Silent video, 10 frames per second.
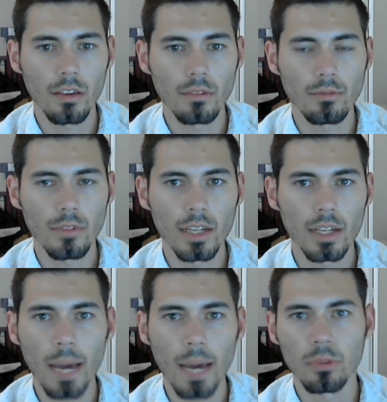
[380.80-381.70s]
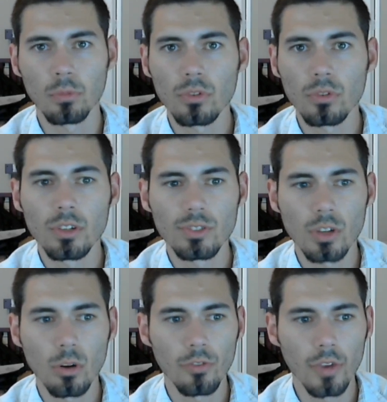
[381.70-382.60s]
adaptable. So
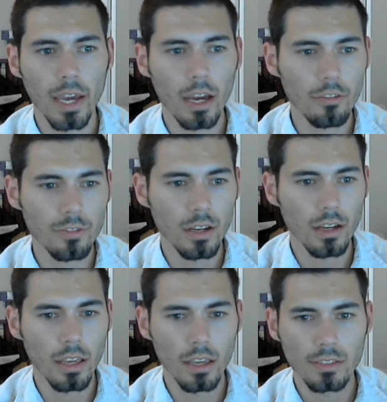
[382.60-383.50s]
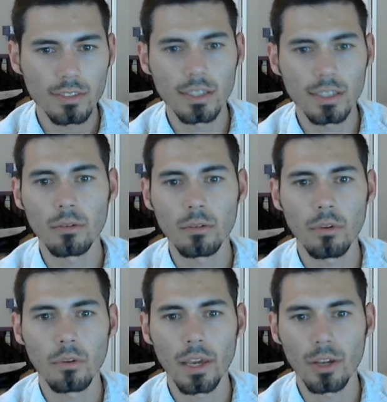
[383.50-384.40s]
if you have a
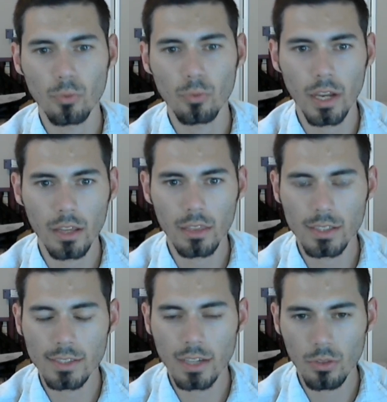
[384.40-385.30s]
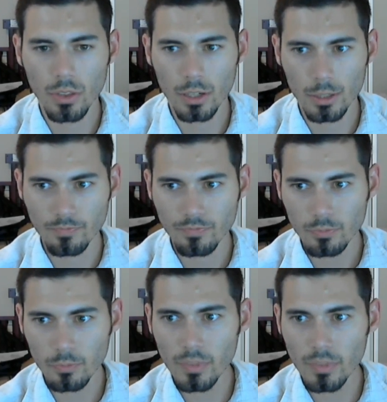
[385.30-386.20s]
10-man raid that's out there
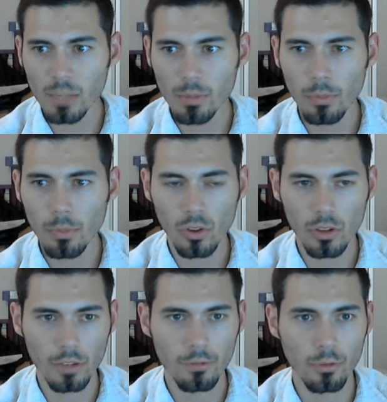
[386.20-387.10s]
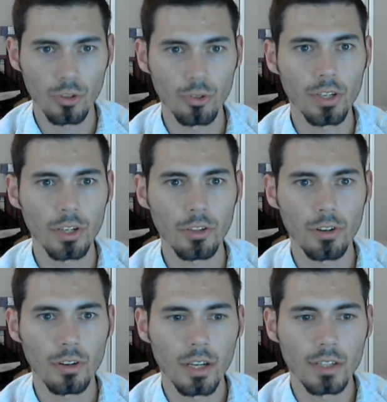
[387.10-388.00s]
that people are looking for, you can either
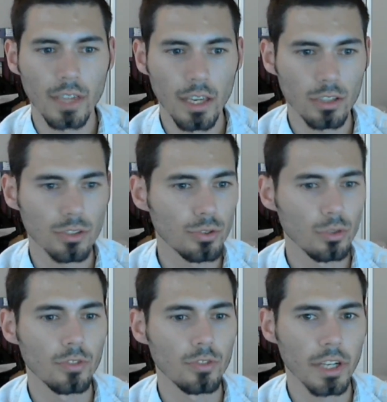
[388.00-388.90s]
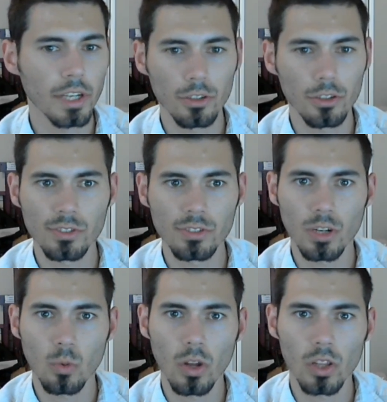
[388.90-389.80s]
take 2 of your characters that are
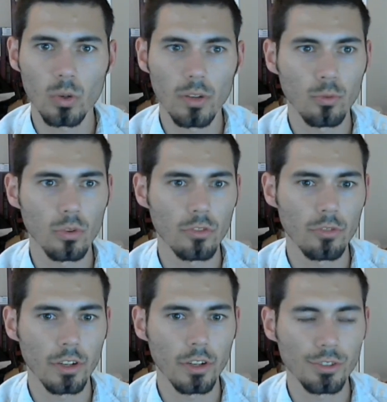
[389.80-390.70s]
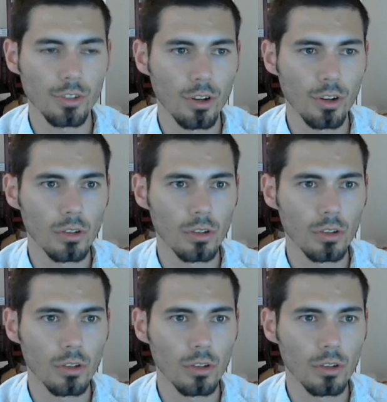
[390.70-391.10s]
well equipped for it, very strong,